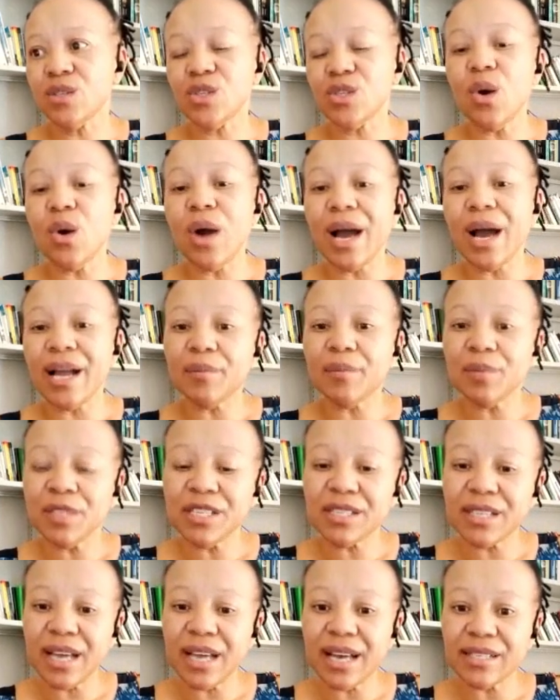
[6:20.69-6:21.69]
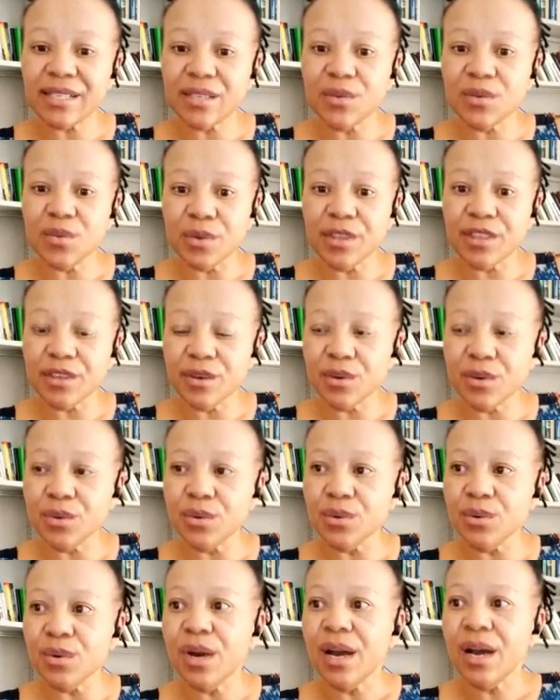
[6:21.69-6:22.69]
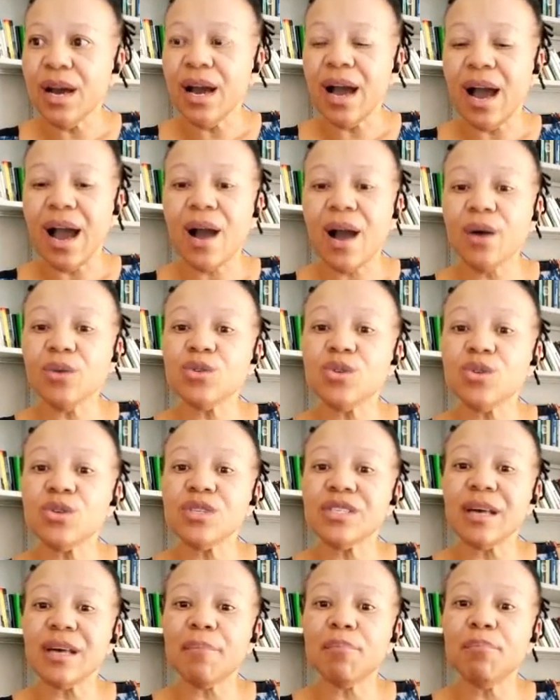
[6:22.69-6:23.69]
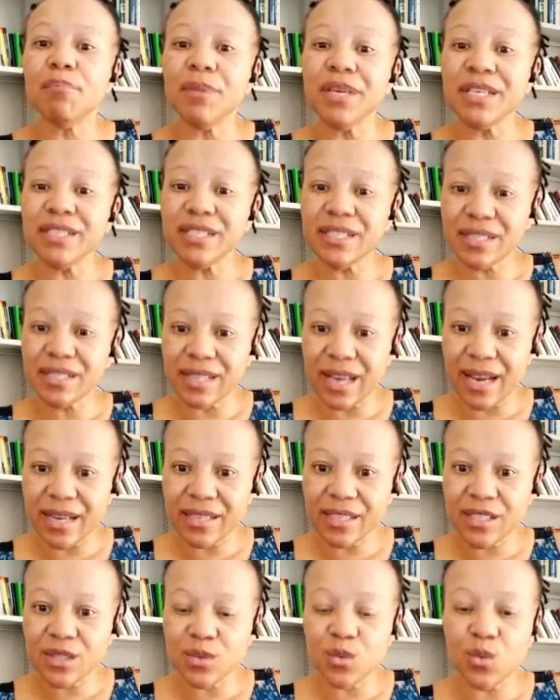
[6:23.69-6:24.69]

So I'll be discussing with you how to submit such,